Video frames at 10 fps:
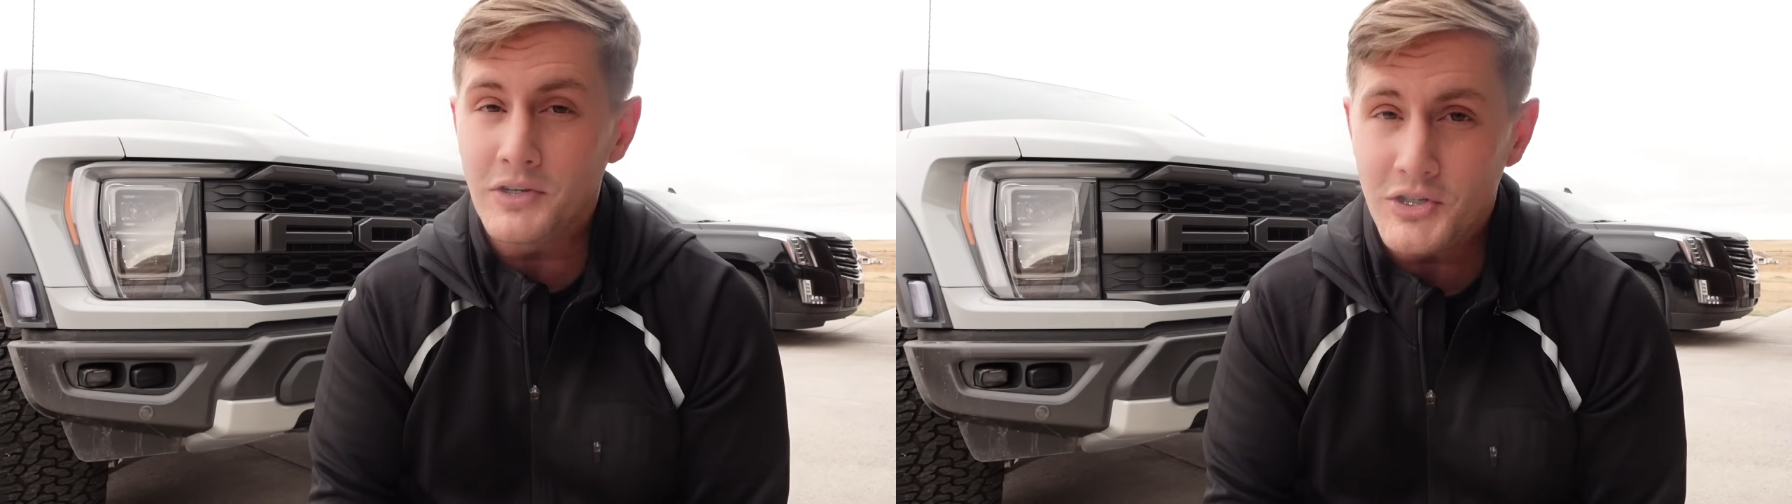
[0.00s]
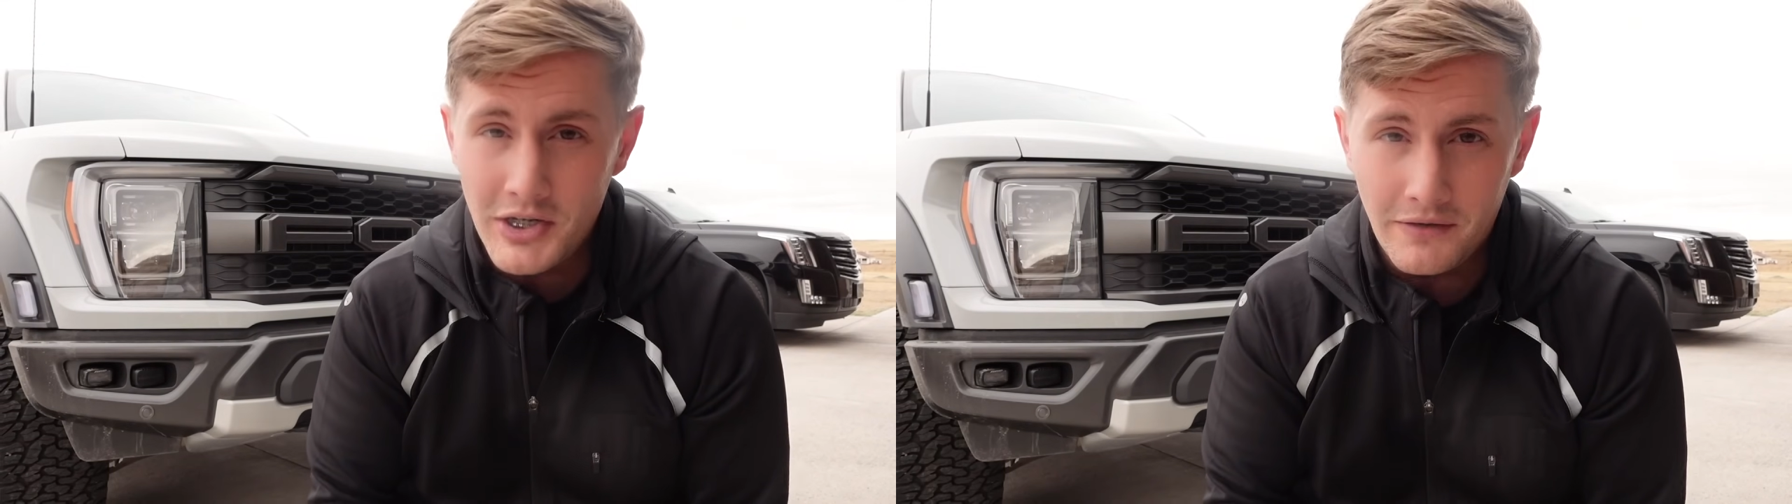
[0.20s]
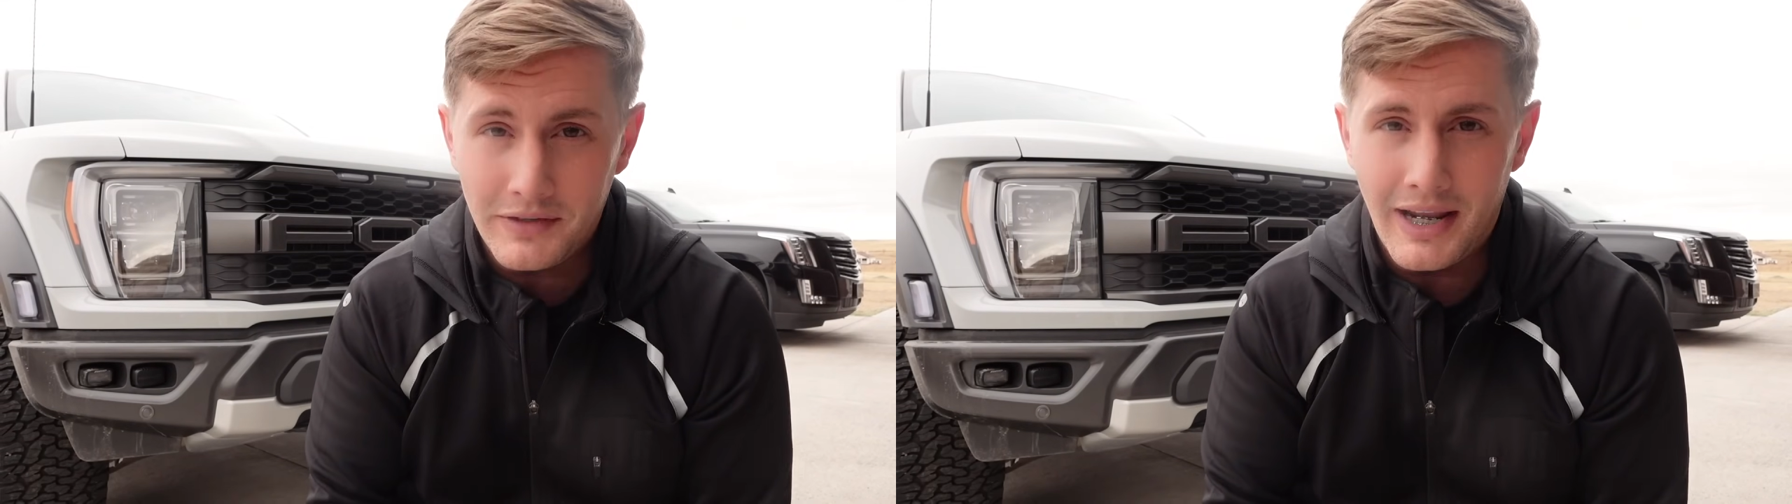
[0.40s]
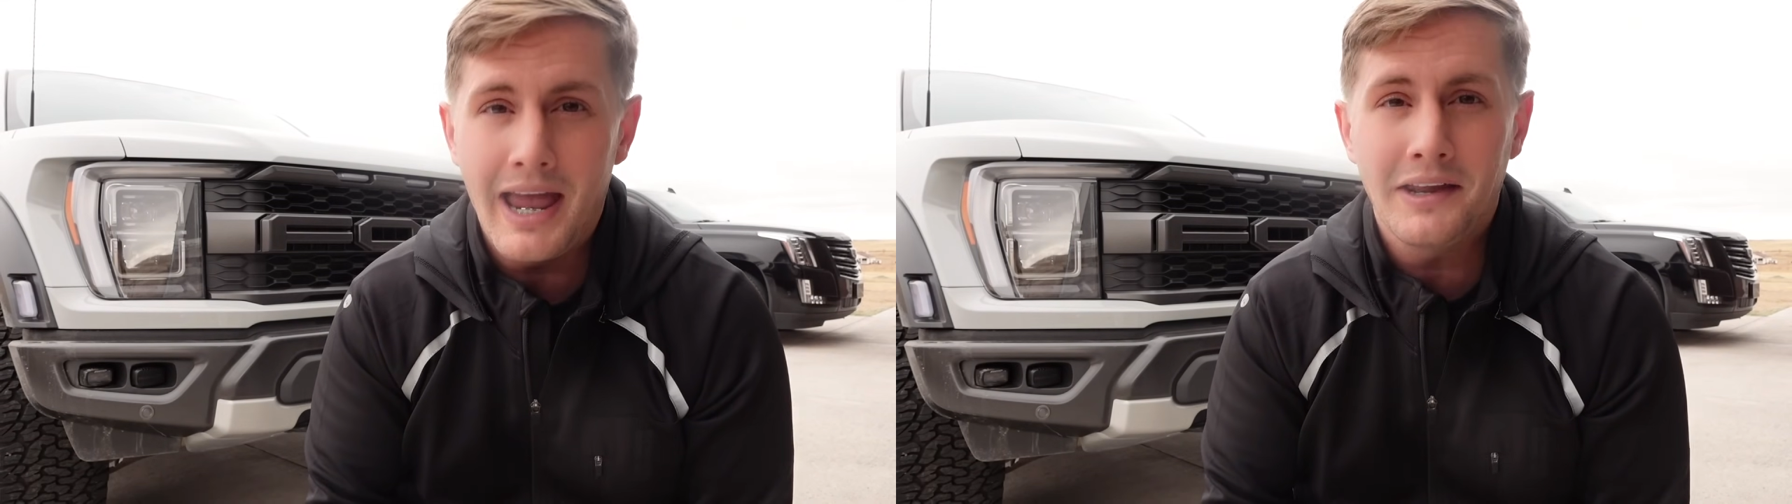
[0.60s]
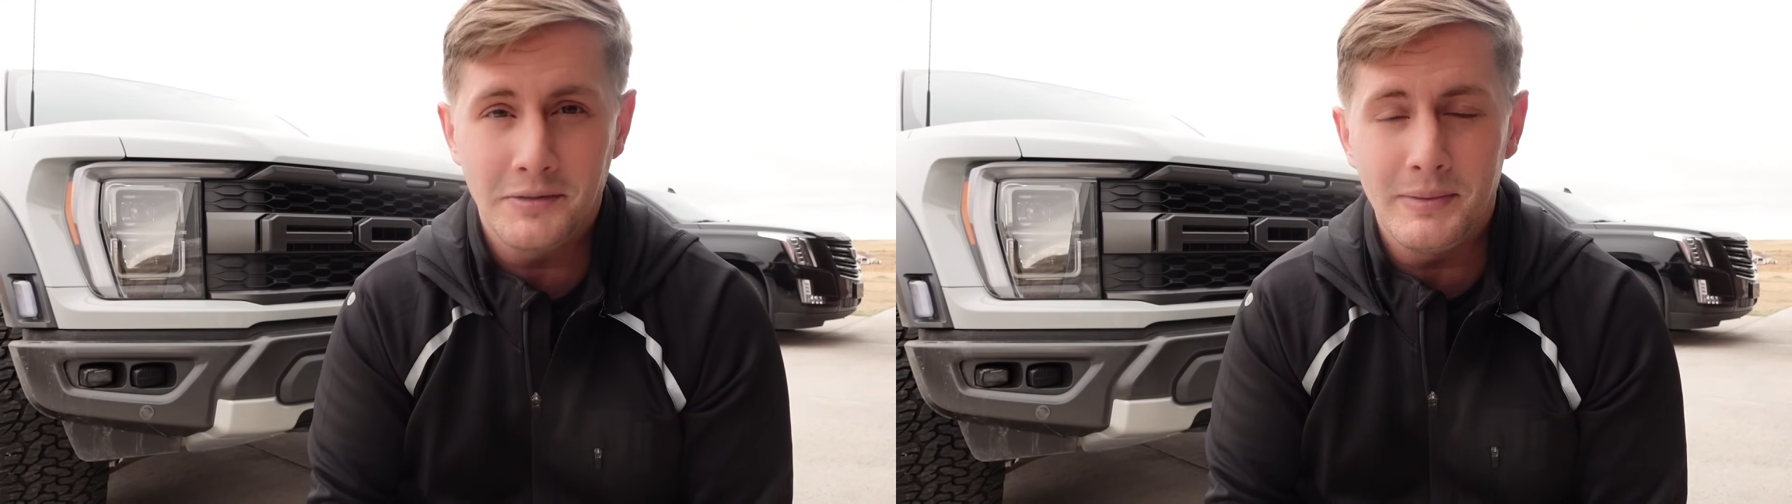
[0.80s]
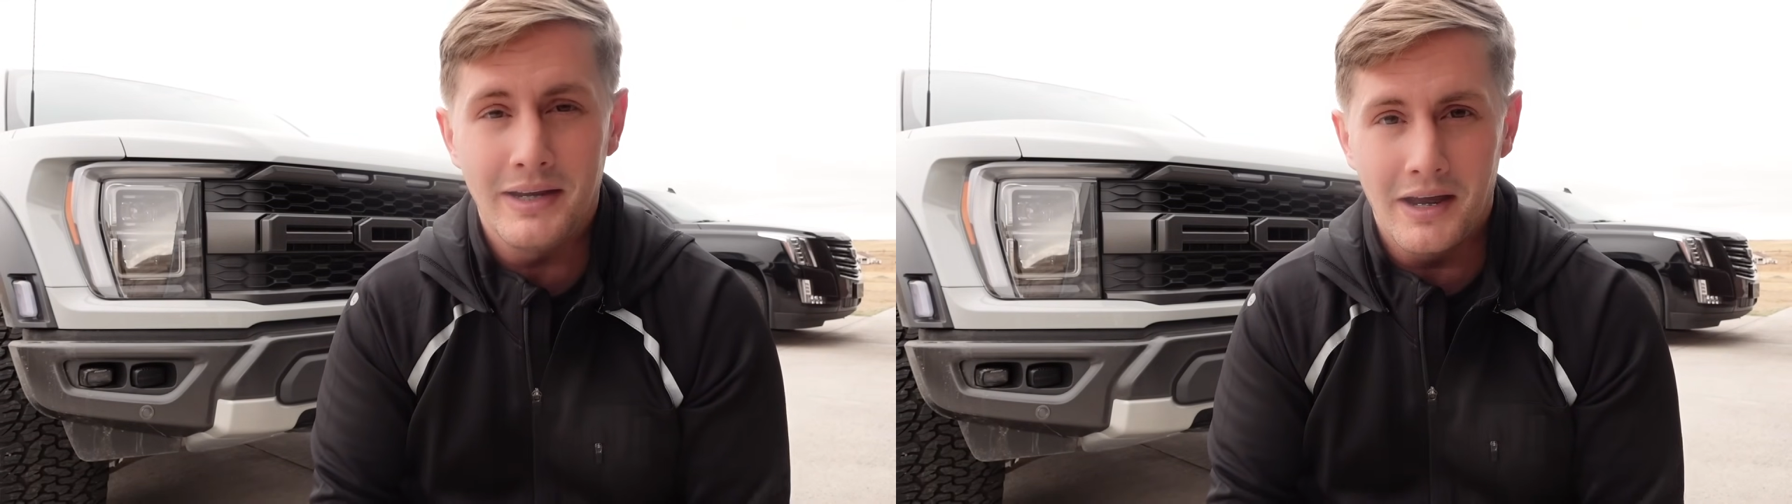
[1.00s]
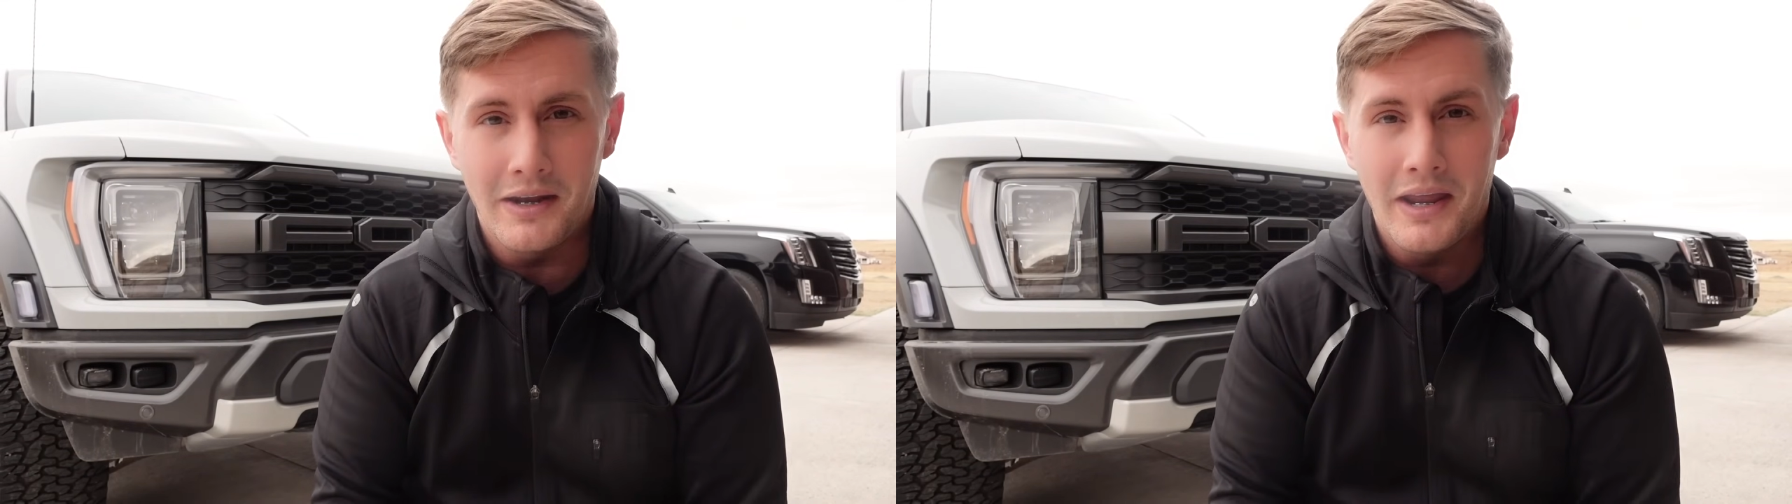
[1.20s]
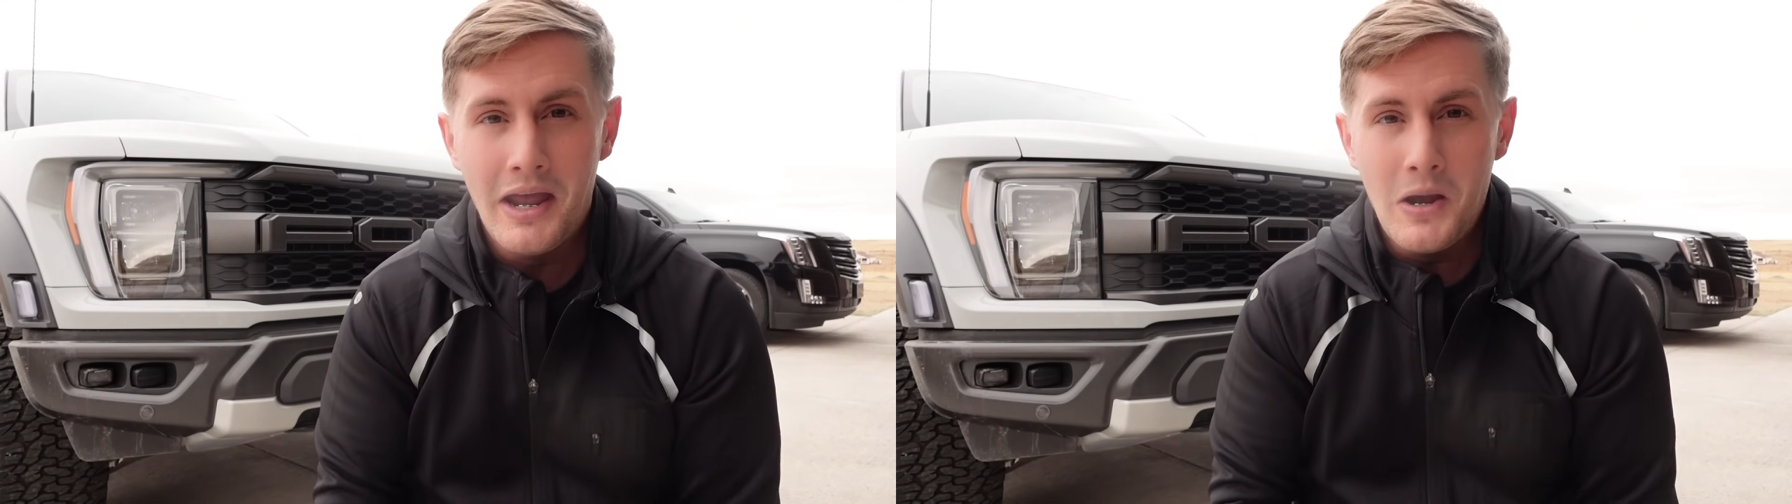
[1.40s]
shift has begun.